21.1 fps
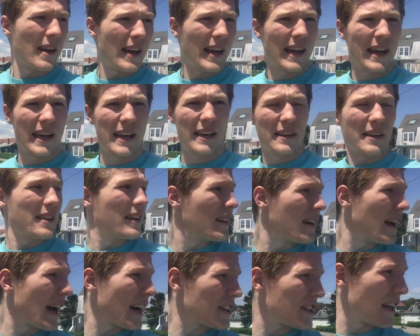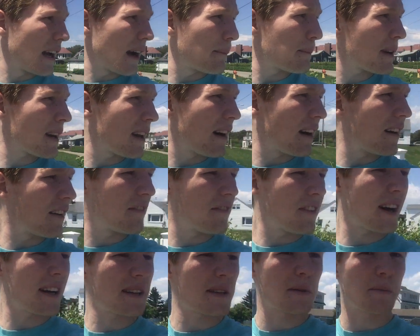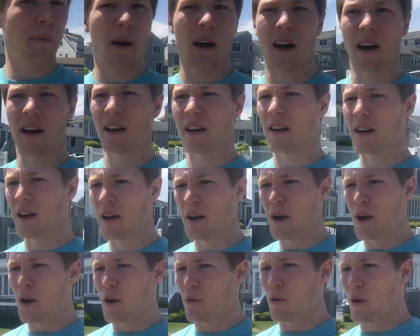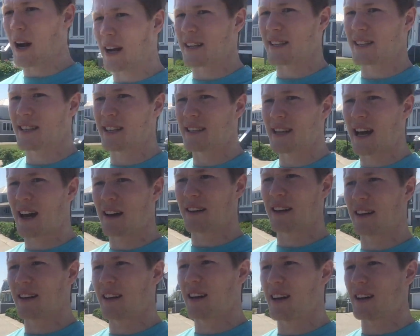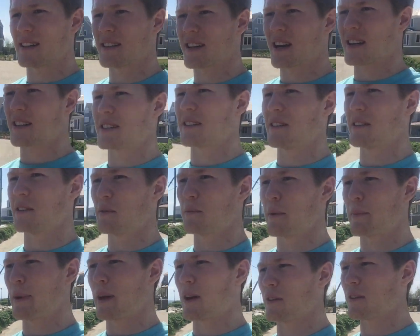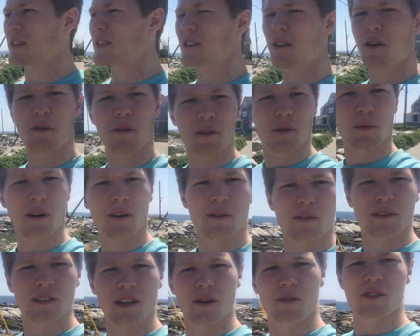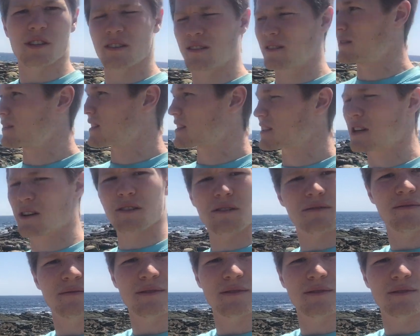And actually, I'm gonna find a spot where I can sit down and talk to you a little bit better. Let's go. You want to go in the ocean? Let's go